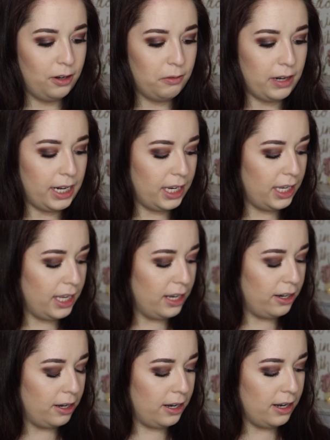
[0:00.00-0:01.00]
right
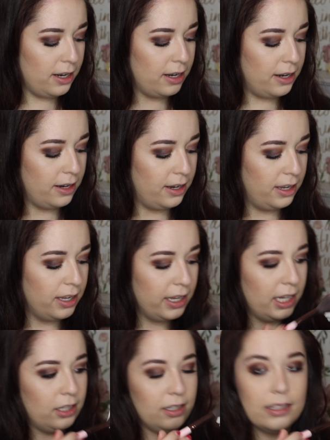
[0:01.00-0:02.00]
here
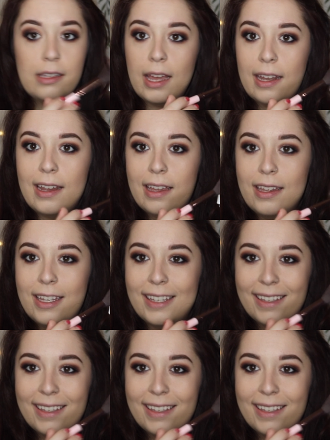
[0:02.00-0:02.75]
and just kind of